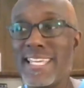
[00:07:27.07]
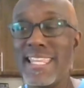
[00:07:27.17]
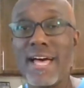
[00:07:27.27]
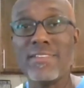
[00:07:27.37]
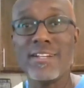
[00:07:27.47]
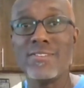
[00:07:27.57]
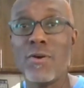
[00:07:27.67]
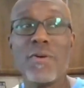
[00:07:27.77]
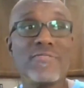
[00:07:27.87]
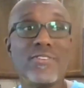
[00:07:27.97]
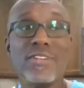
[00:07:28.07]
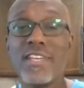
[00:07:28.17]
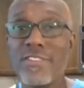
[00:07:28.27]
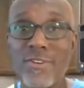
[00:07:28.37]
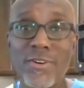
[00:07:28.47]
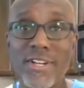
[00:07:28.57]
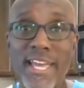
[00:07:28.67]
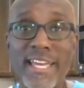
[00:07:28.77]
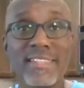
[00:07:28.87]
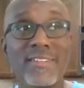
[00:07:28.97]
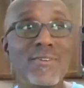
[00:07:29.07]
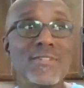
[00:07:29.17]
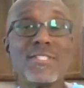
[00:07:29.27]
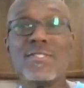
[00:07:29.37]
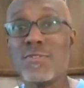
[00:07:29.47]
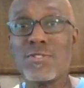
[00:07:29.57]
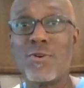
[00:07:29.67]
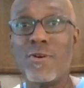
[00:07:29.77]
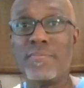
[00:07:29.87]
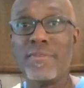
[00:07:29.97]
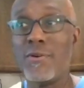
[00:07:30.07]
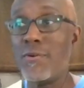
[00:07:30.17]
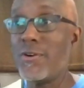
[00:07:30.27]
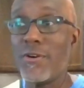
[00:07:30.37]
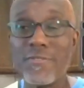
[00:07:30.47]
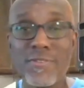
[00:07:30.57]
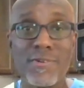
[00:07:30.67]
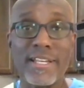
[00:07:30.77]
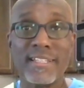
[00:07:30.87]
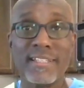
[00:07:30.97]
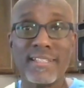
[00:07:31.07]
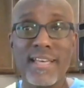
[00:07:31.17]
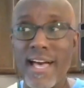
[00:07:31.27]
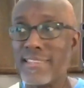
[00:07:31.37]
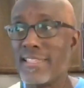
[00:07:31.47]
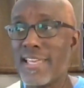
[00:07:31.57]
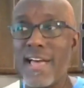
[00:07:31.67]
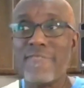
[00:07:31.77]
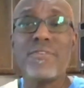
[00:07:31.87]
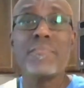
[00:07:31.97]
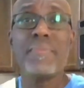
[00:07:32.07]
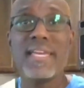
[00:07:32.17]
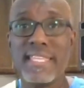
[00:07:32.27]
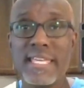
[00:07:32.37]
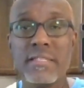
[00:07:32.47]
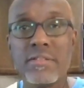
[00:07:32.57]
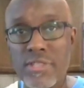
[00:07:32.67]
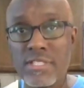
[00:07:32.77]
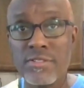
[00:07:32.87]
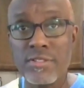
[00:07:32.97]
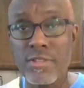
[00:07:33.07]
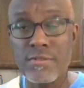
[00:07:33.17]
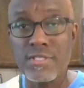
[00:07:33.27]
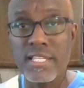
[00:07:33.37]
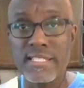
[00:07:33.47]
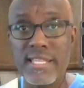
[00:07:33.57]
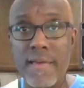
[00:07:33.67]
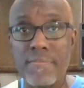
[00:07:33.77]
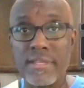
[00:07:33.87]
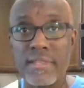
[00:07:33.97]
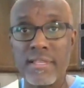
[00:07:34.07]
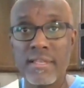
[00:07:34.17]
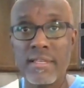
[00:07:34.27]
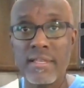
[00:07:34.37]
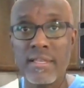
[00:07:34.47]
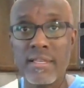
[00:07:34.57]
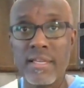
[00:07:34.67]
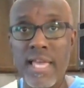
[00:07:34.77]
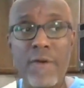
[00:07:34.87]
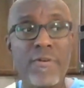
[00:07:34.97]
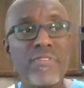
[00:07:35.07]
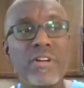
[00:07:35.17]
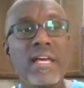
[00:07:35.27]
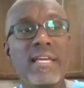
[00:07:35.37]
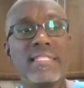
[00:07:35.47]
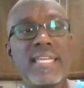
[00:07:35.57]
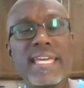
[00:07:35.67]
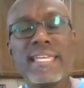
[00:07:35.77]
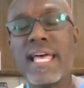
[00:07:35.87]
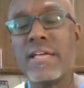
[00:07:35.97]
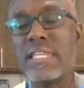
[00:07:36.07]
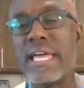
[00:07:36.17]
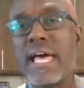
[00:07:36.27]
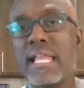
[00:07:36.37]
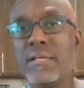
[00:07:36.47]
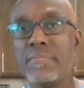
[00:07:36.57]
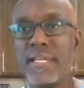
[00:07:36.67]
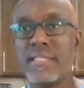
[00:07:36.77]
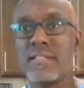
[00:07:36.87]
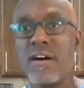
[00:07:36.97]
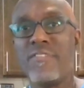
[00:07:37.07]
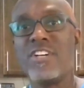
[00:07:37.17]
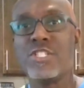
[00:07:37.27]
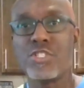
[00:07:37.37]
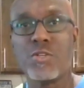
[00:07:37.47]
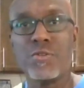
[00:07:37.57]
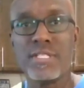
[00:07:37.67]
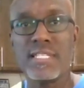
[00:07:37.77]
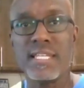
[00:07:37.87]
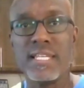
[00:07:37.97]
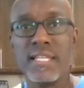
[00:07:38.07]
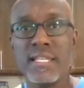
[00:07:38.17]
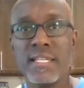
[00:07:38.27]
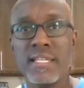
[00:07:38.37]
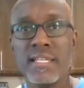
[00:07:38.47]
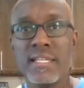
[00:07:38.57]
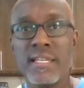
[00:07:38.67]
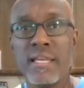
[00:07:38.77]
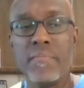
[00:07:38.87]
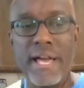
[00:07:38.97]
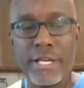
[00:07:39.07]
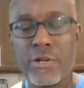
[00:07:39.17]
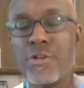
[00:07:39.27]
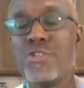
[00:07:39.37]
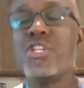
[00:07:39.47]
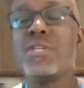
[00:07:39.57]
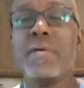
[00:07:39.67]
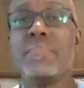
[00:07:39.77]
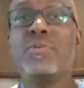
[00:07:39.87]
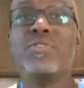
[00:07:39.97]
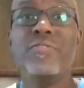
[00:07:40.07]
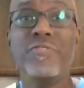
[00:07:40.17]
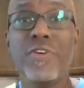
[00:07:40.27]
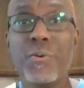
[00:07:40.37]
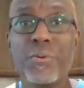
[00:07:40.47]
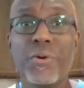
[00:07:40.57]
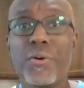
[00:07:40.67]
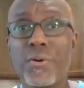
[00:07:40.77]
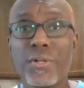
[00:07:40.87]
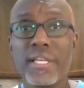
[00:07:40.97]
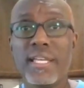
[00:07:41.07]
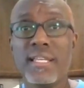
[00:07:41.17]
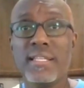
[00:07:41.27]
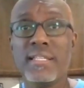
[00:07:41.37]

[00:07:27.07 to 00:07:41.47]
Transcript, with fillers: Get out there. Don't wait for another hurricane or a snowstorm or earthquake. God, God forbid any of the, those things happen. However, taking out the element of uncertainty by encouraging people to vote early